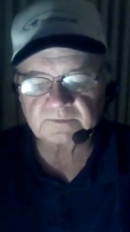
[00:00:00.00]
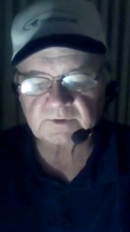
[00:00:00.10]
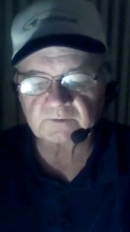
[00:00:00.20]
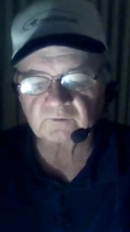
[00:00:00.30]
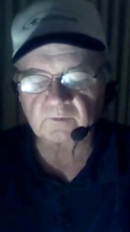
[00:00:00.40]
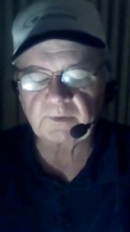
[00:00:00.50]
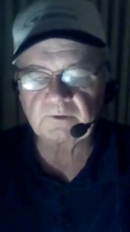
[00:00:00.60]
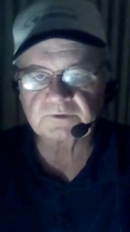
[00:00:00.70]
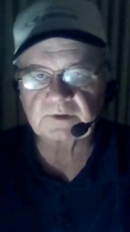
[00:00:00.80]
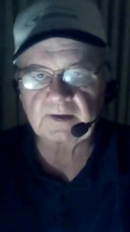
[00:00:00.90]
Central
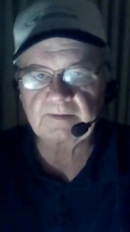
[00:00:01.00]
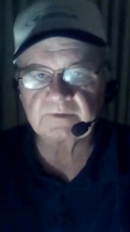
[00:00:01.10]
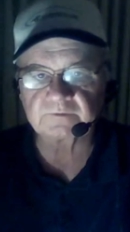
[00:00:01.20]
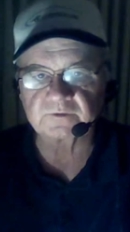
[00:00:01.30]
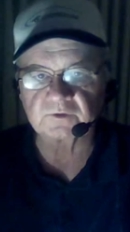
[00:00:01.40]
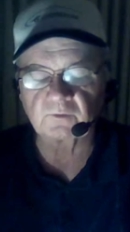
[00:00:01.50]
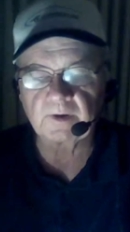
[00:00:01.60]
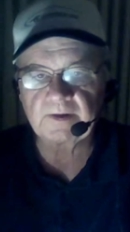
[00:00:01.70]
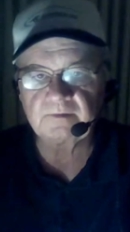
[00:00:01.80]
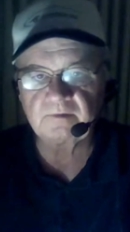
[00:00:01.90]
post time. This is a
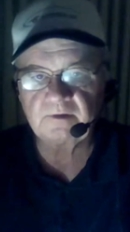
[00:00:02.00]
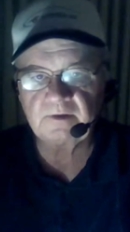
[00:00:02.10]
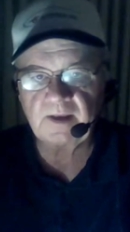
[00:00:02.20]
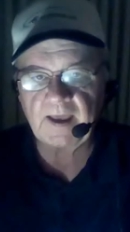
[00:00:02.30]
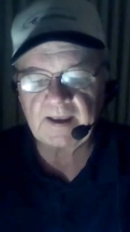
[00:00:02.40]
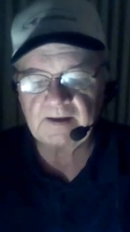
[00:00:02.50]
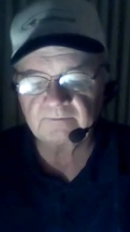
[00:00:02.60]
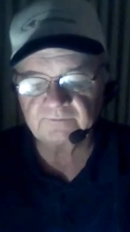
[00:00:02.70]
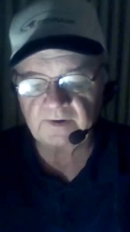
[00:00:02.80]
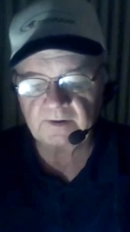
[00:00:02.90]
grade TA
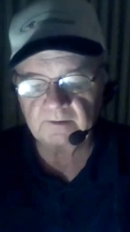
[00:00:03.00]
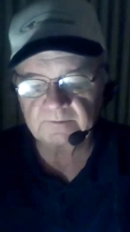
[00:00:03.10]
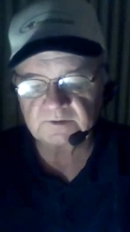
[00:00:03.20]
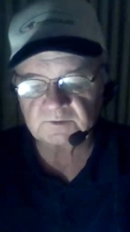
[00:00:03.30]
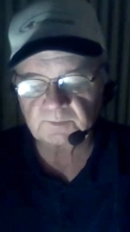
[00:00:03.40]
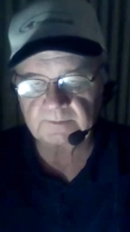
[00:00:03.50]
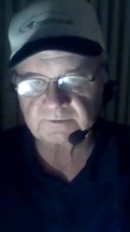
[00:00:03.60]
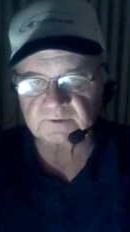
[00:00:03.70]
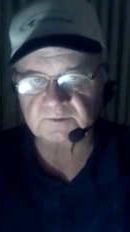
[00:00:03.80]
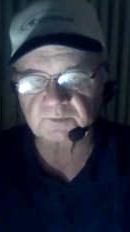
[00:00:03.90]
affair, and these
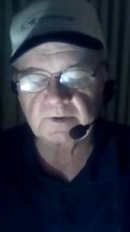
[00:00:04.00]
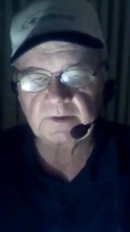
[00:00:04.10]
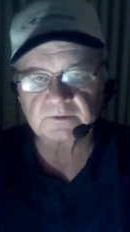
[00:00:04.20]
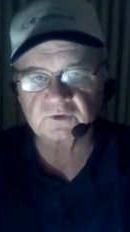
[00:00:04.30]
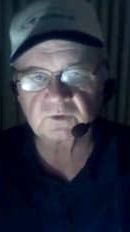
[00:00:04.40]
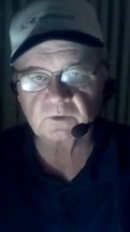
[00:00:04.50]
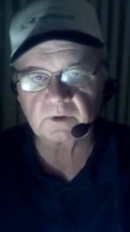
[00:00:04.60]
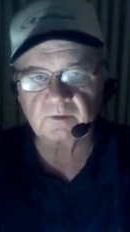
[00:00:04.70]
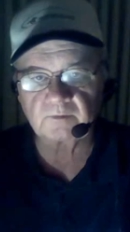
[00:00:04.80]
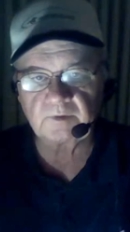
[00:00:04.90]
pups are sprinting a
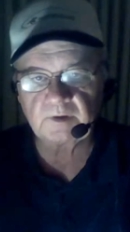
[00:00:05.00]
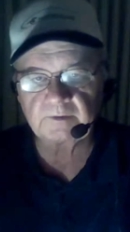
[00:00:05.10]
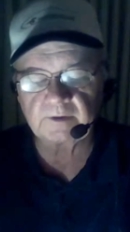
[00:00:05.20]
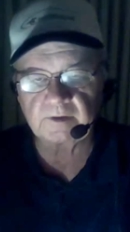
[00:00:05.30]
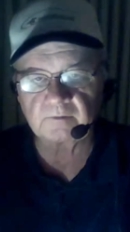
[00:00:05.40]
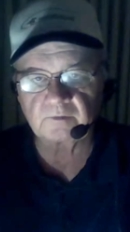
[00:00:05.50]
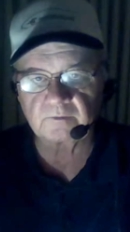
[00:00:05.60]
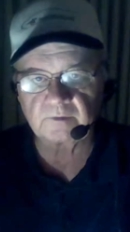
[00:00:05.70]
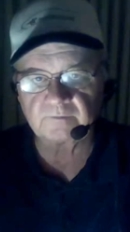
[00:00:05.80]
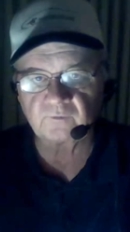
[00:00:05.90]
short
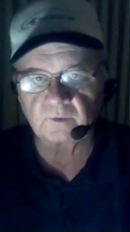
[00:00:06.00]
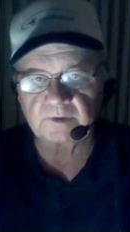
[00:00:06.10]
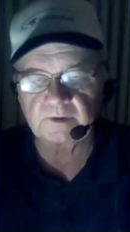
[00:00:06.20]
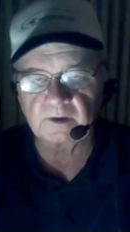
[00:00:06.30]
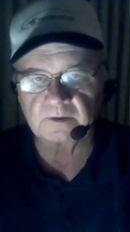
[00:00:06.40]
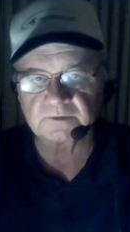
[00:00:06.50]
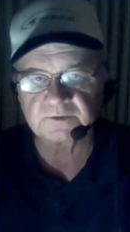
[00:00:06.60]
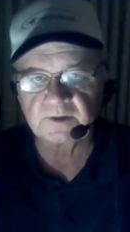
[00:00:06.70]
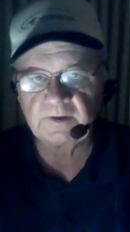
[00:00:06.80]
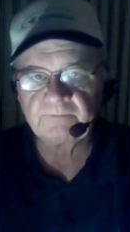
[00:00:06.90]
334 yards.